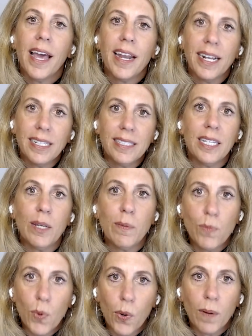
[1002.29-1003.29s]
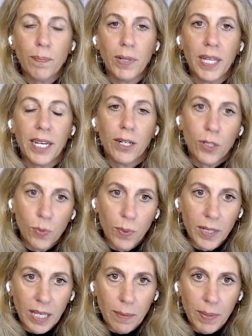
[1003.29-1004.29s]
and I see more players
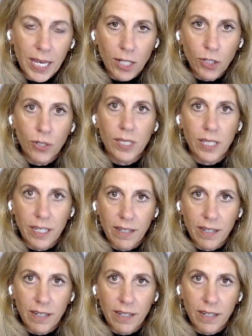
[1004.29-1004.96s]
really be interested